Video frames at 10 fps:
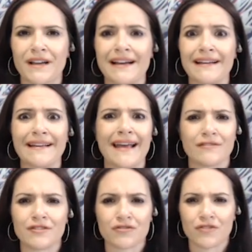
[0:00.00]

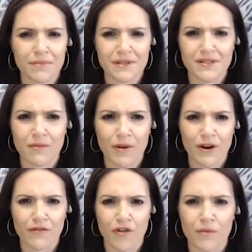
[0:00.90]
against Trump in some way
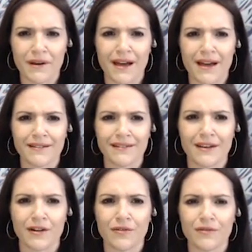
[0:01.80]
or form, but not
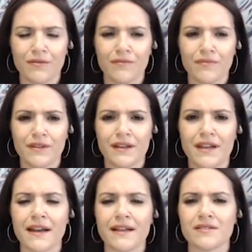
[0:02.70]
as